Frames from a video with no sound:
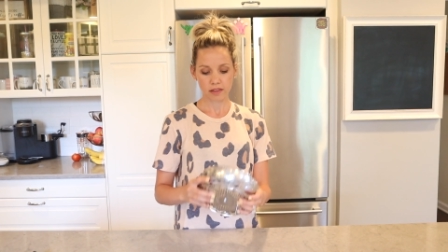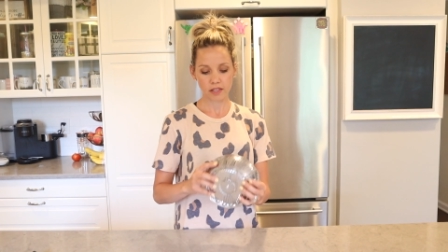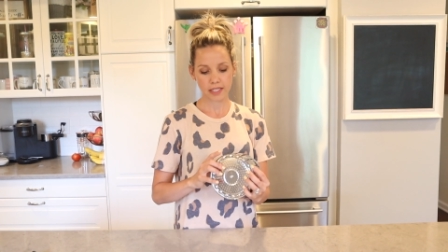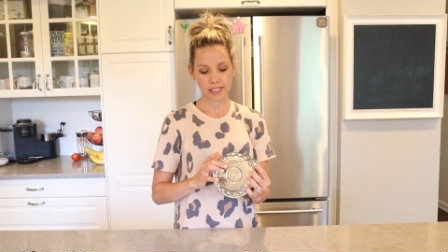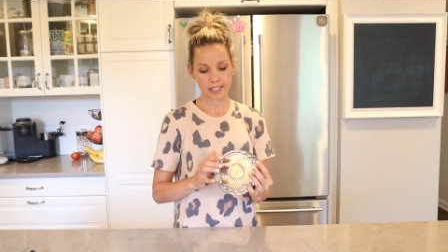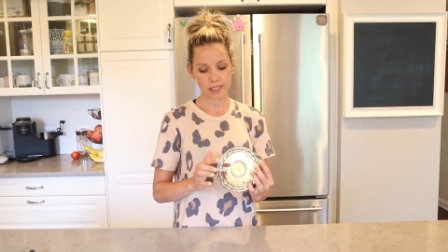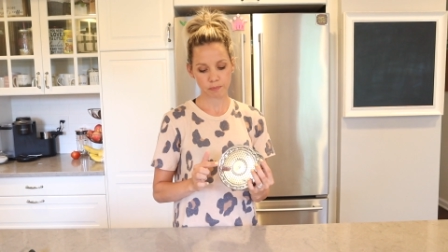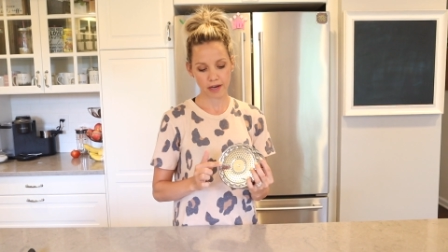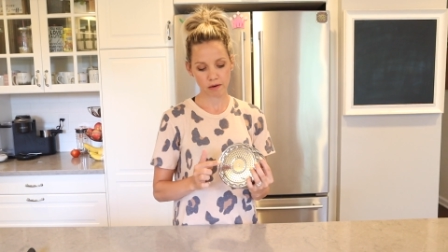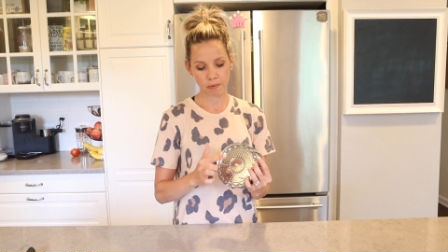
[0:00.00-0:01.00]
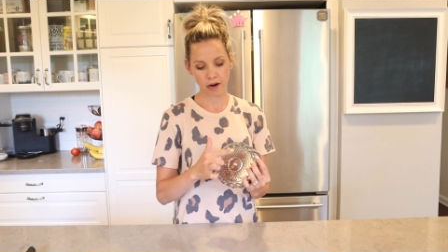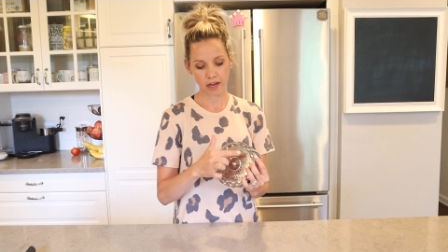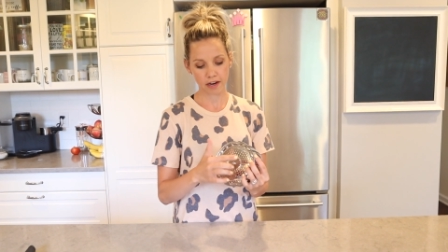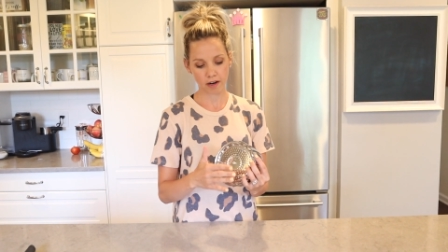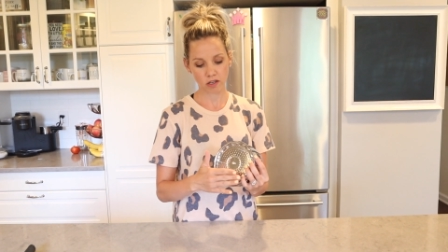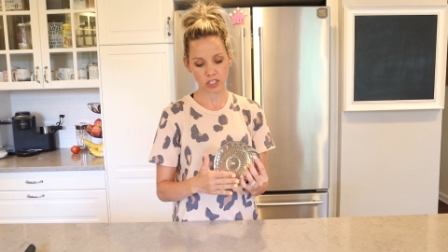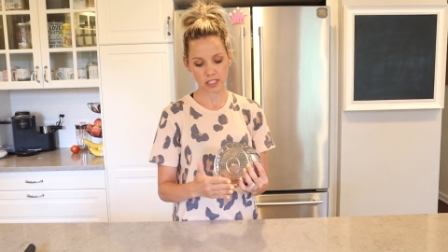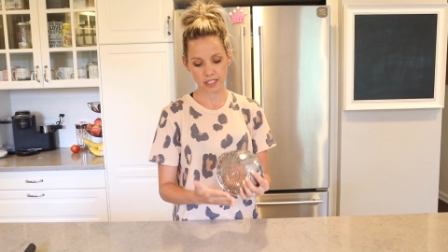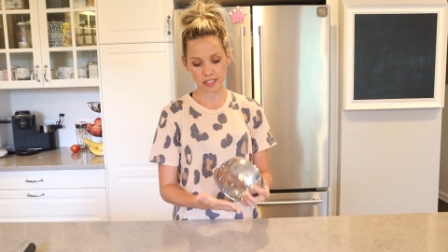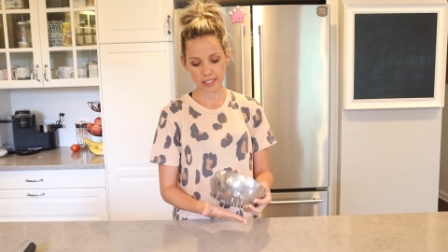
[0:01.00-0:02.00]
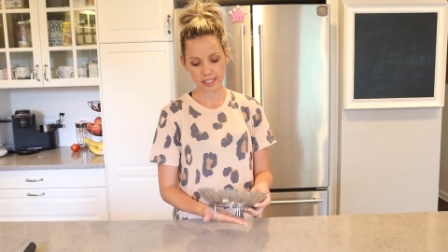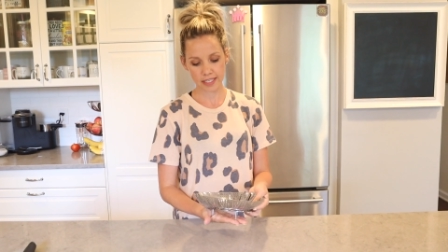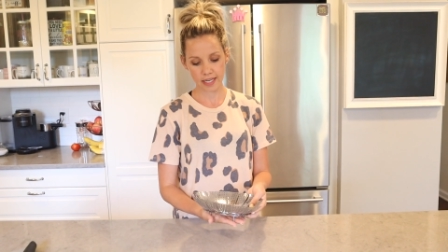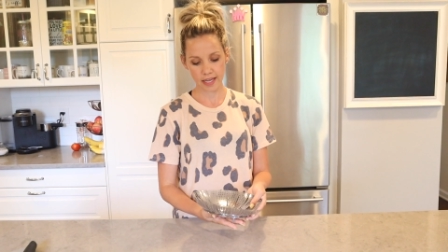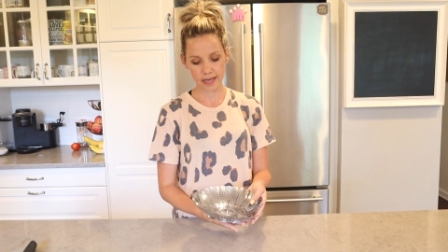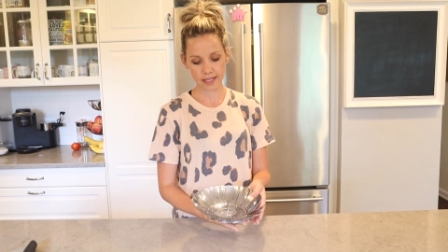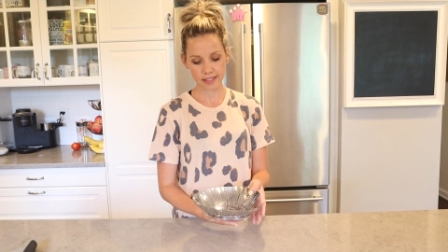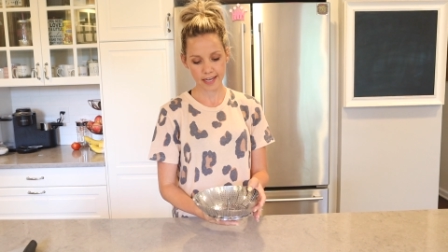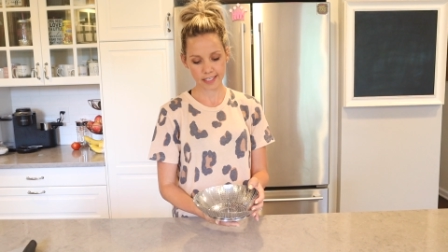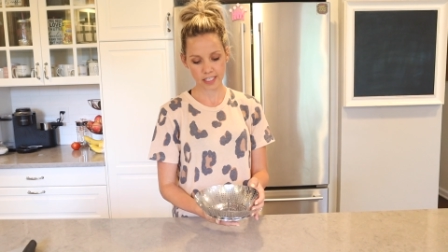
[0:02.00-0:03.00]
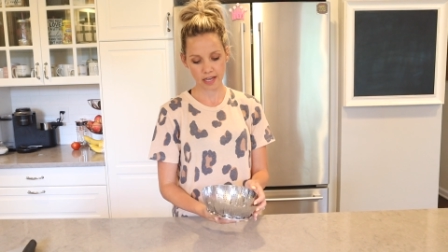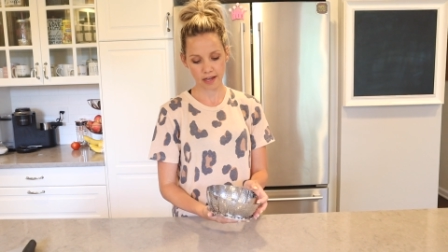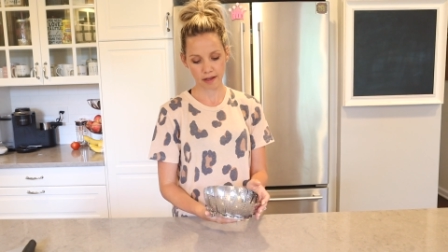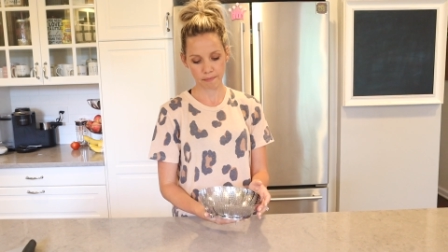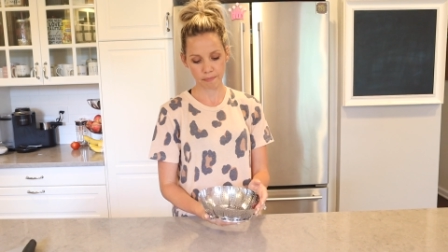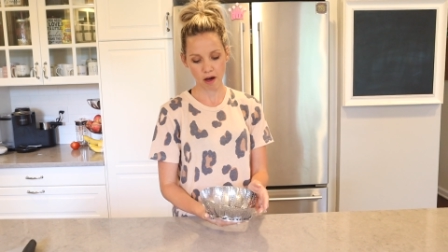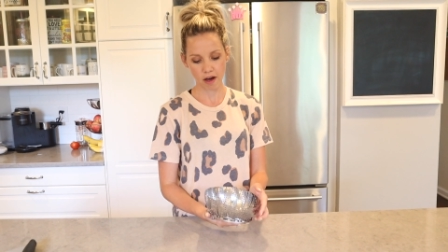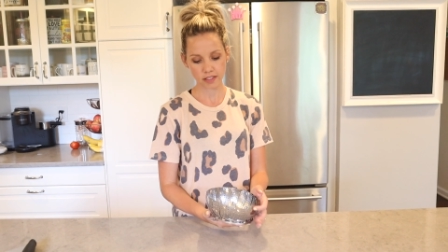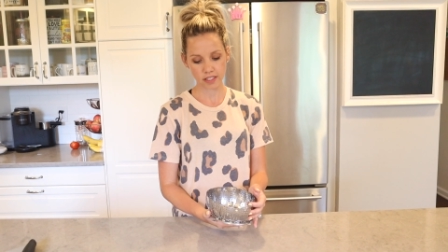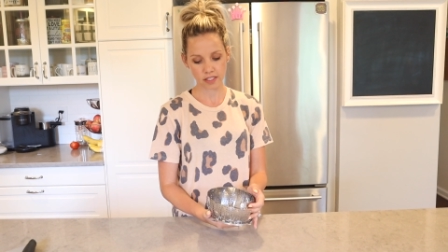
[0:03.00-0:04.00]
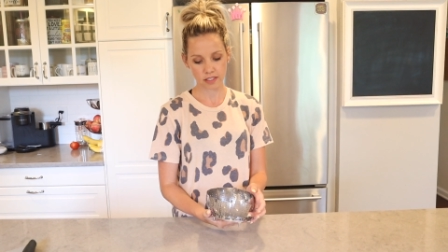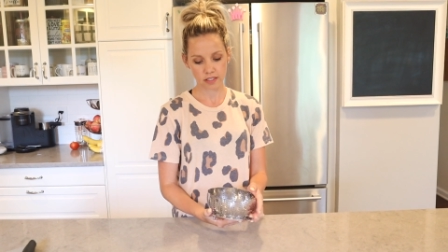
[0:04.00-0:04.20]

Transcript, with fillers: You can see this bottom part here just sits in any size uh, pot.